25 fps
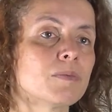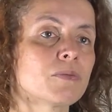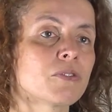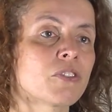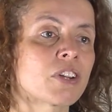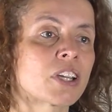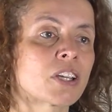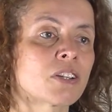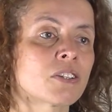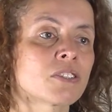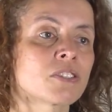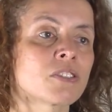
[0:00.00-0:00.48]

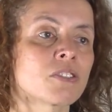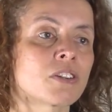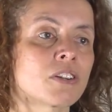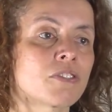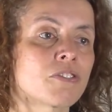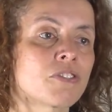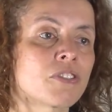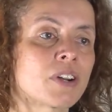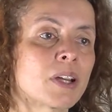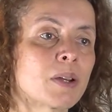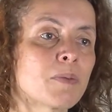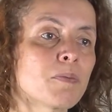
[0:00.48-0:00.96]
regulatory
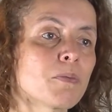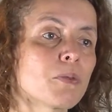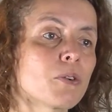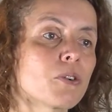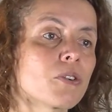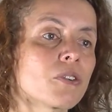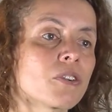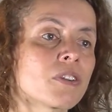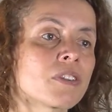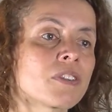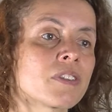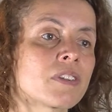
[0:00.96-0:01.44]

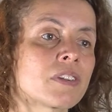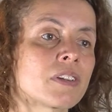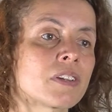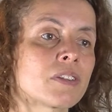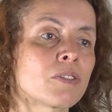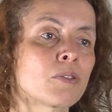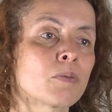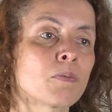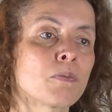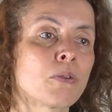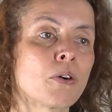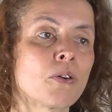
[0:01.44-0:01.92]
frameworks,
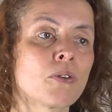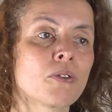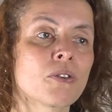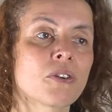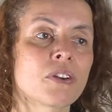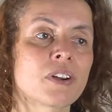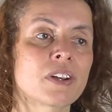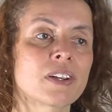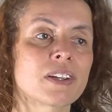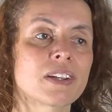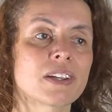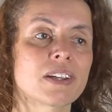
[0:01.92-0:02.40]

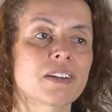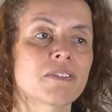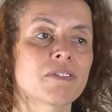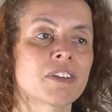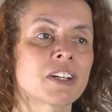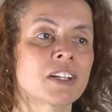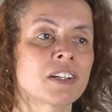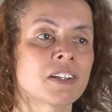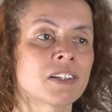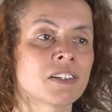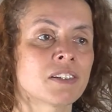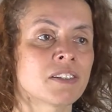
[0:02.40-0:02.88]
supporting
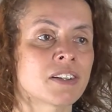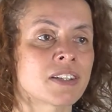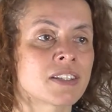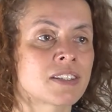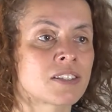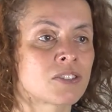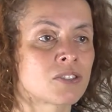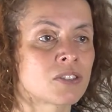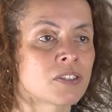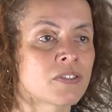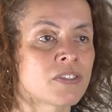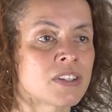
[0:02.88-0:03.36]
veterinary
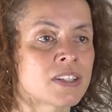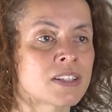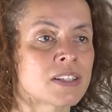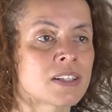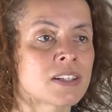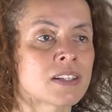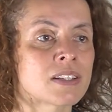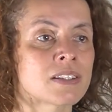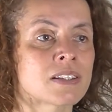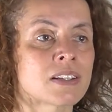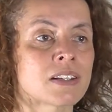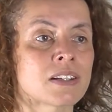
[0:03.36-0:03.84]
services,